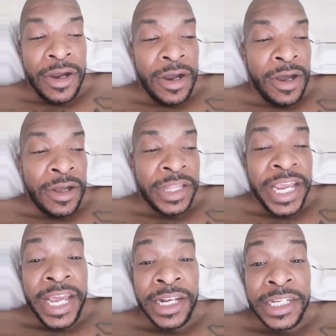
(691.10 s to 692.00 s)

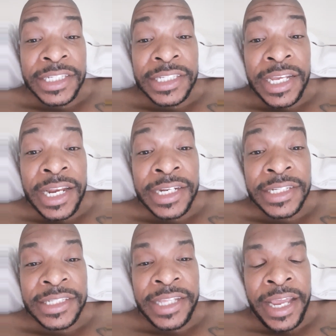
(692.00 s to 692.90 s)
say that
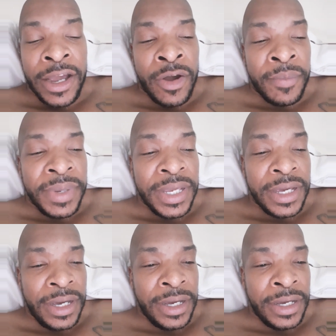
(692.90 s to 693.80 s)
it's down
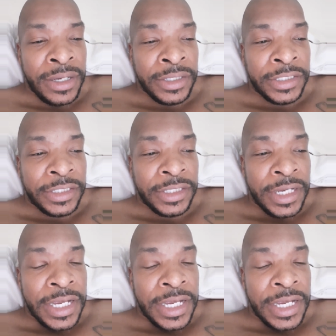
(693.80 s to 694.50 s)
because